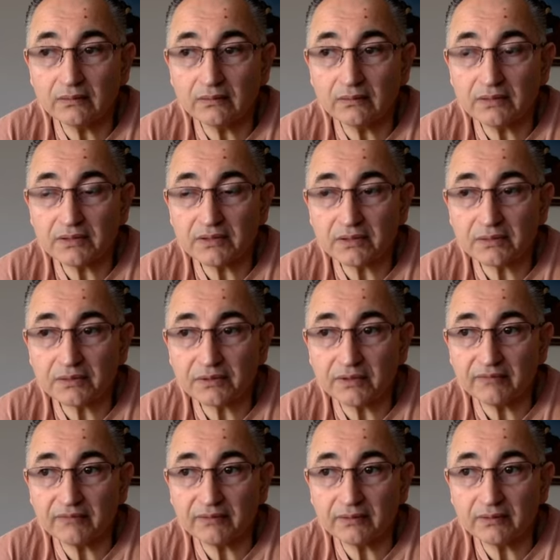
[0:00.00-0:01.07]
description
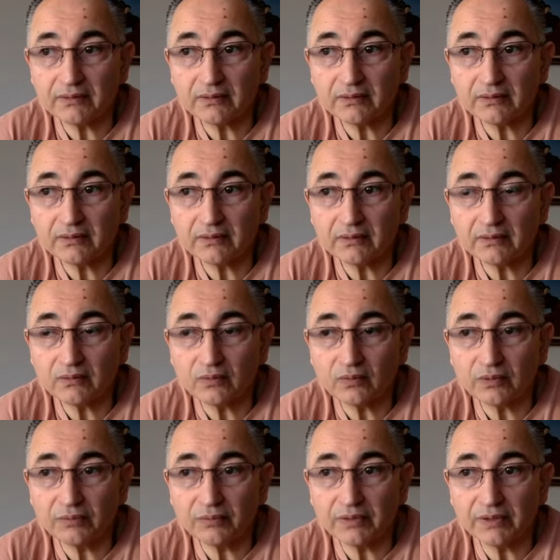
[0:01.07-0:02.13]
of it
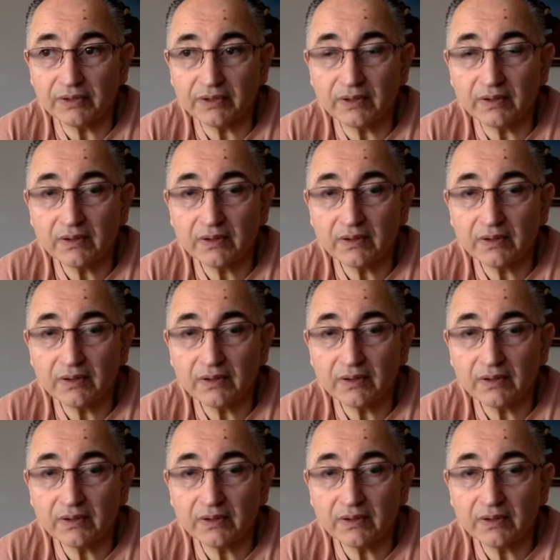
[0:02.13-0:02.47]
would be